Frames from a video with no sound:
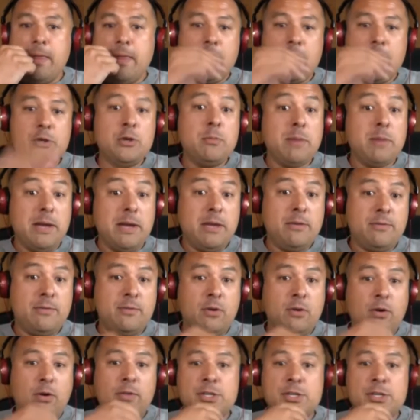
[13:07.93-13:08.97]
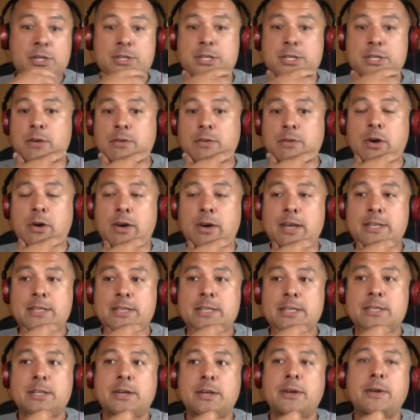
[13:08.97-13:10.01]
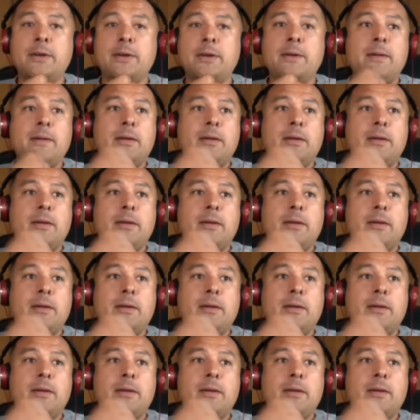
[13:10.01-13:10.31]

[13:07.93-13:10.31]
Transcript: and you may have got this yourself, guys, is that